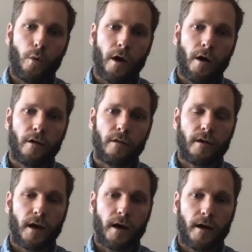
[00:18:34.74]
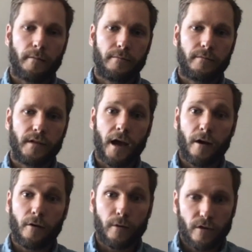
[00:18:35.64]
well, um,
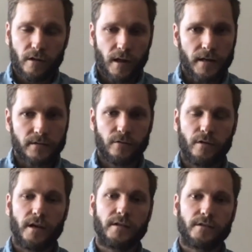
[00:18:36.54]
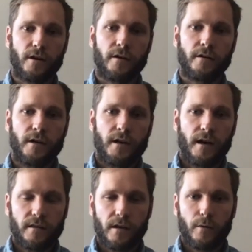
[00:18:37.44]
now we've realized through this, or
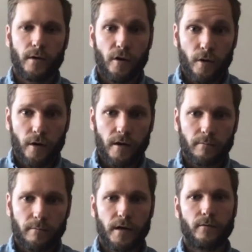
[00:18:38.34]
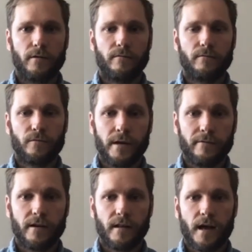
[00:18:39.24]
I think we knew it, but we
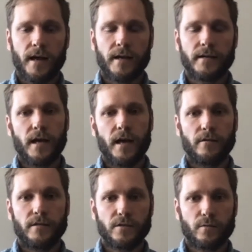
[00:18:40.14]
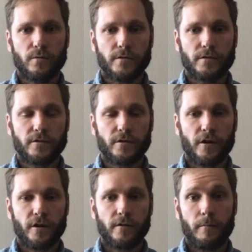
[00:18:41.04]
re-realized that our dishwashers
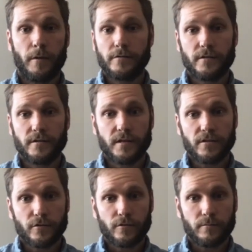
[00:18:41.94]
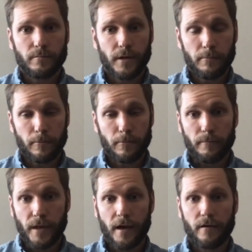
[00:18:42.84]
are most essential
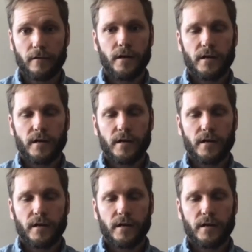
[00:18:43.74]
people now.